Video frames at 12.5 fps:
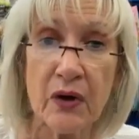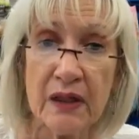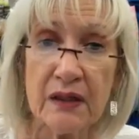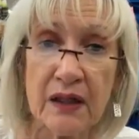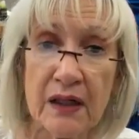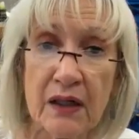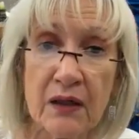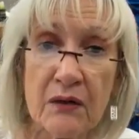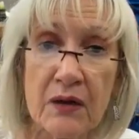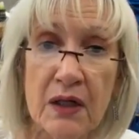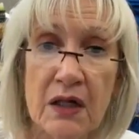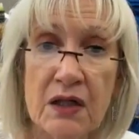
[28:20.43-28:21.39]
right
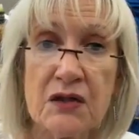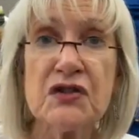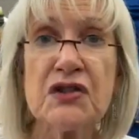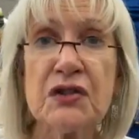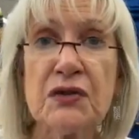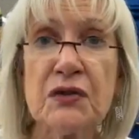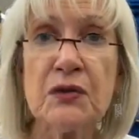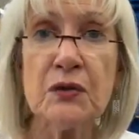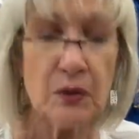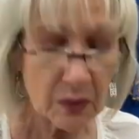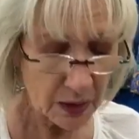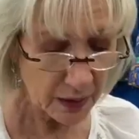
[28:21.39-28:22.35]
now
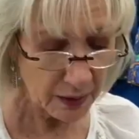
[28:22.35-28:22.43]
to